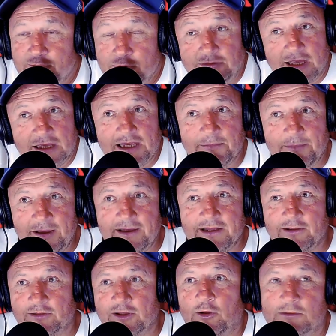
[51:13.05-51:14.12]
You think about it,
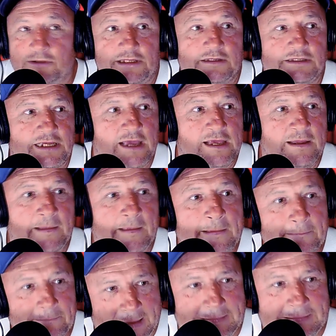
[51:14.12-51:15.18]
you know, the old saying,
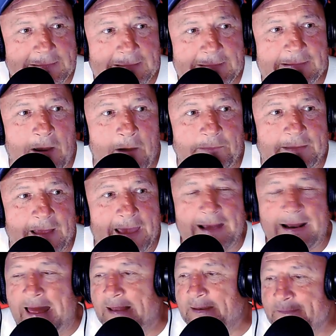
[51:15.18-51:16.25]
"Passes a soaked there, lad."